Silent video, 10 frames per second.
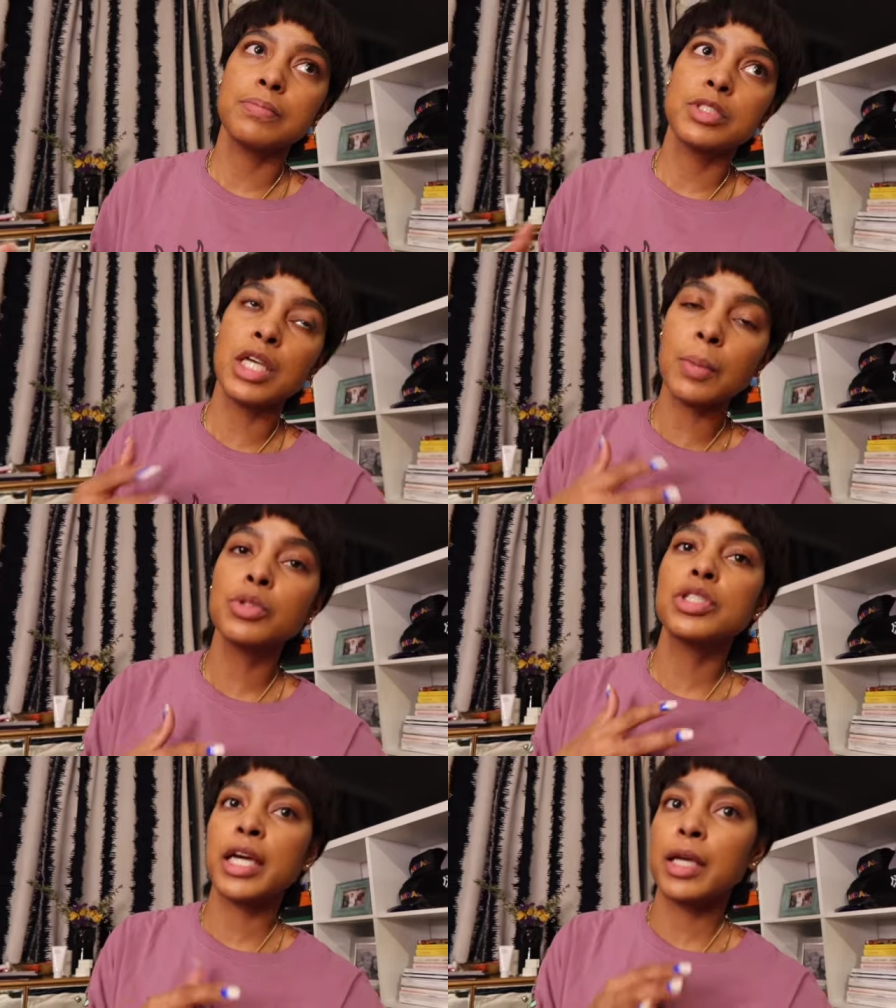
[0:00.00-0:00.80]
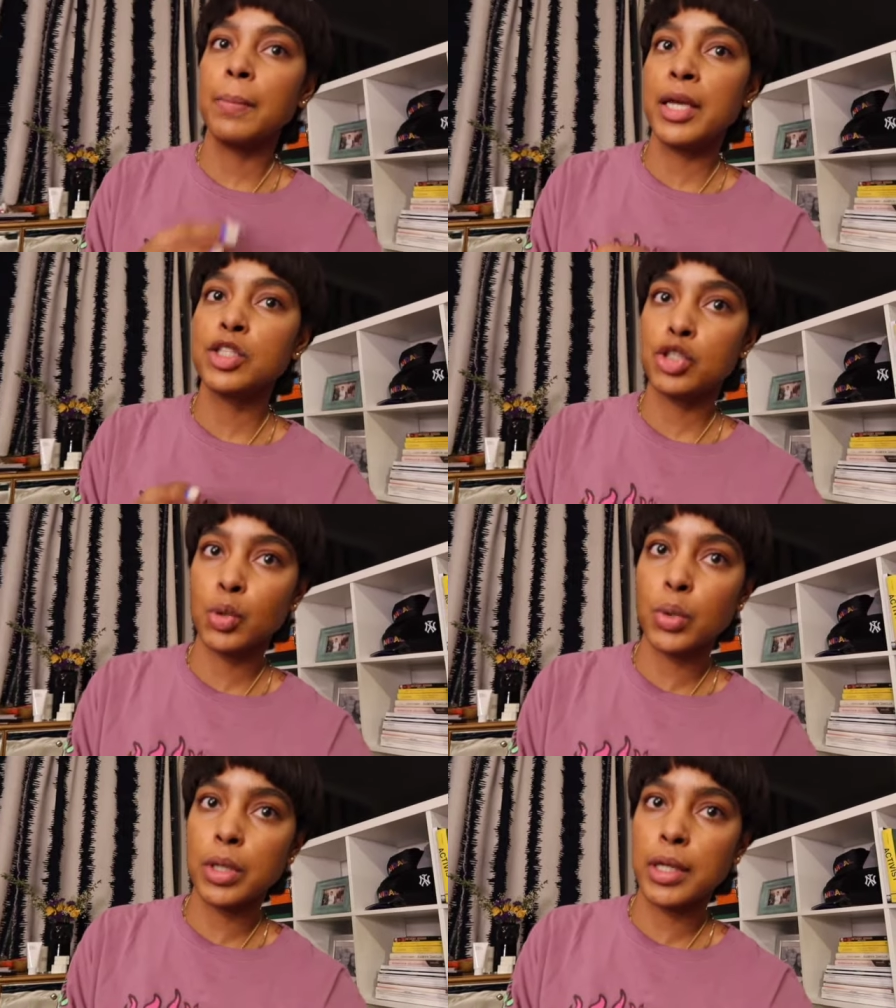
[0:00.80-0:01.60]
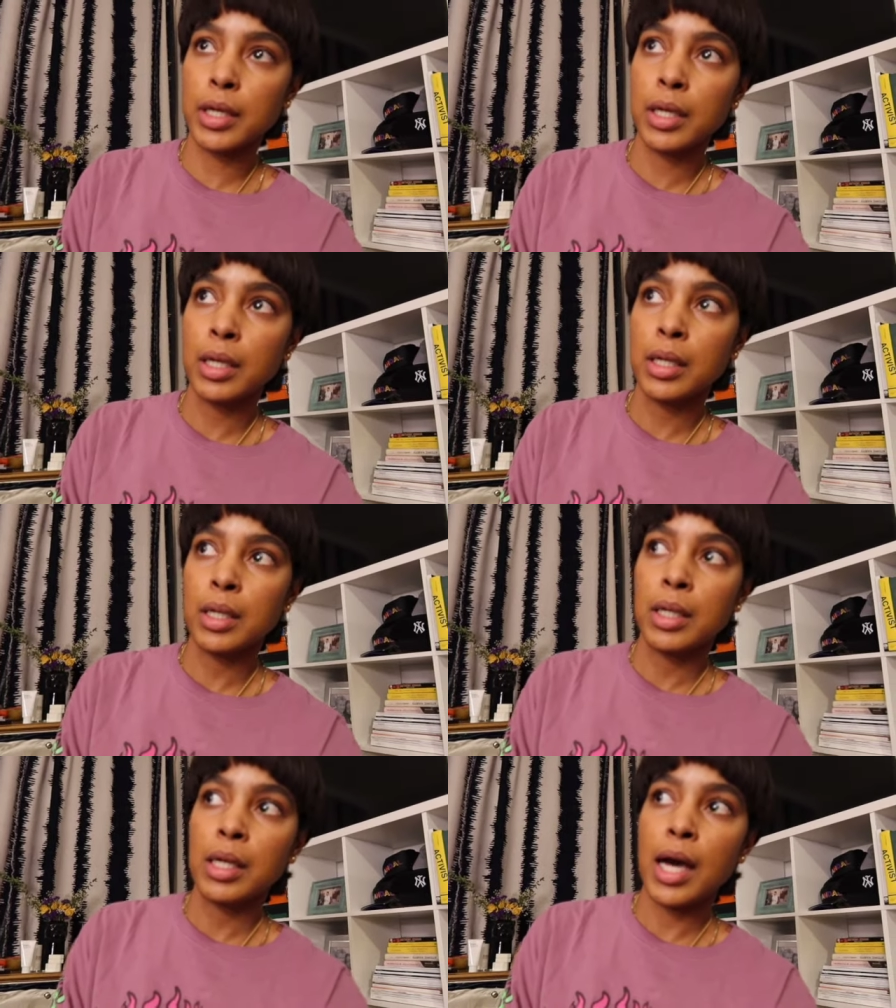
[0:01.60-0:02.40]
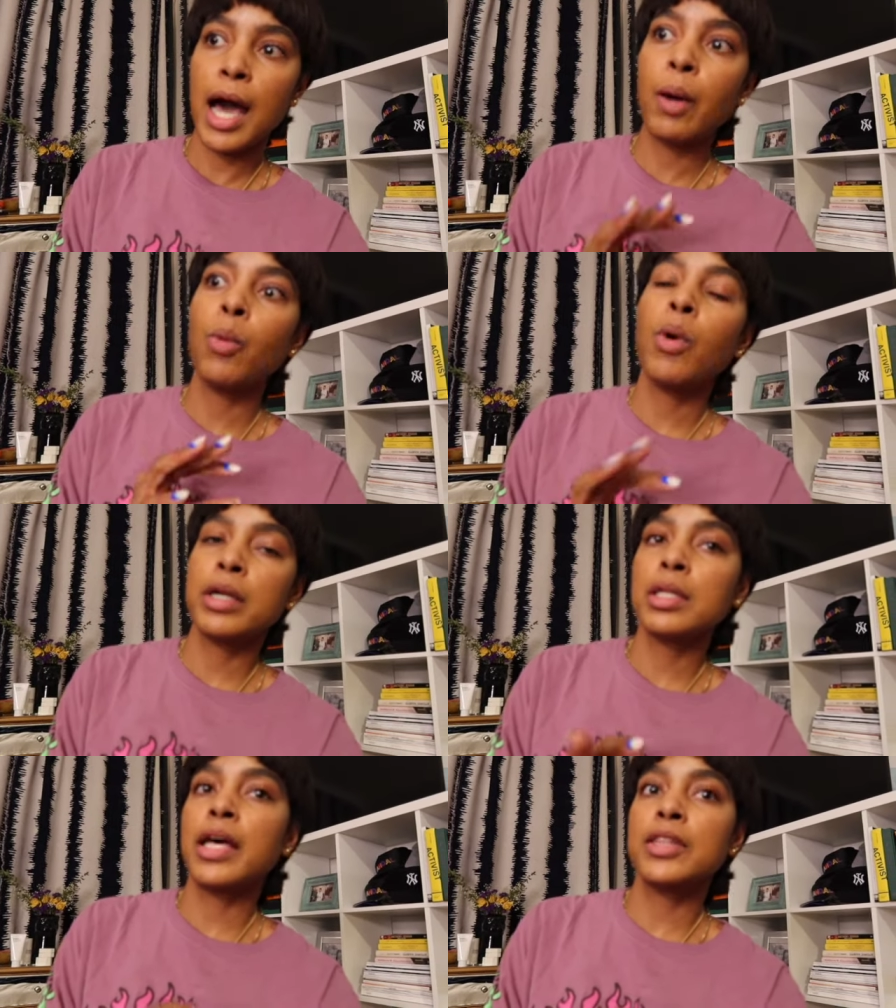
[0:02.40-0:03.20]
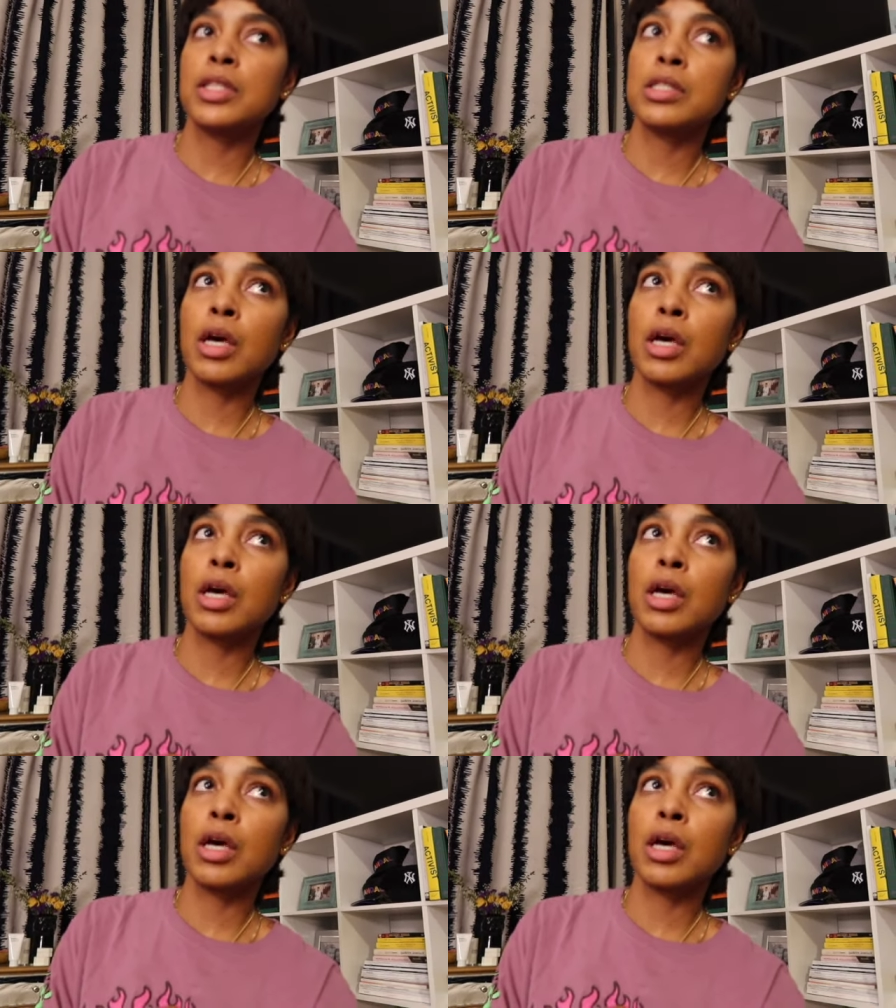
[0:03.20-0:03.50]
double check and make sure I want to let these